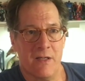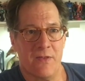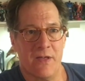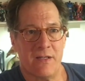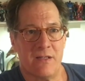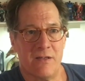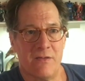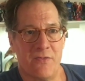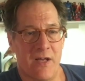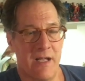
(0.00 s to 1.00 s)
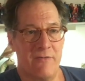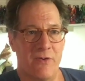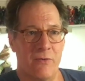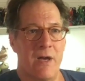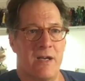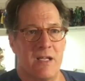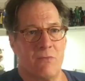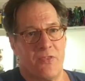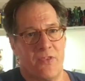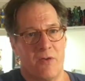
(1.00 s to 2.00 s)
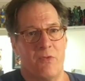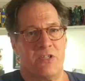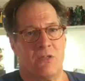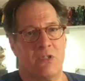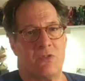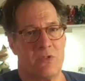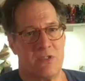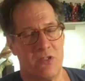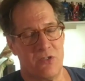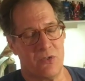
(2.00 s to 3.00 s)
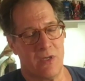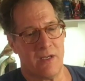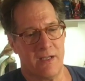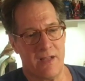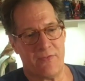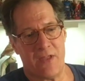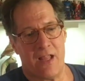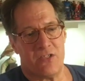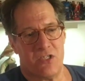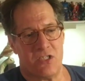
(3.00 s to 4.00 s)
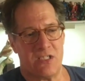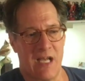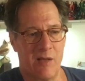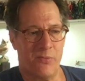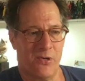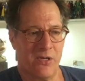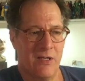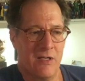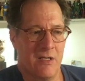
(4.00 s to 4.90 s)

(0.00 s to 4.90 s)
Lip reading: that thought I'd fit right in with their mission, which was to do an anthology-style book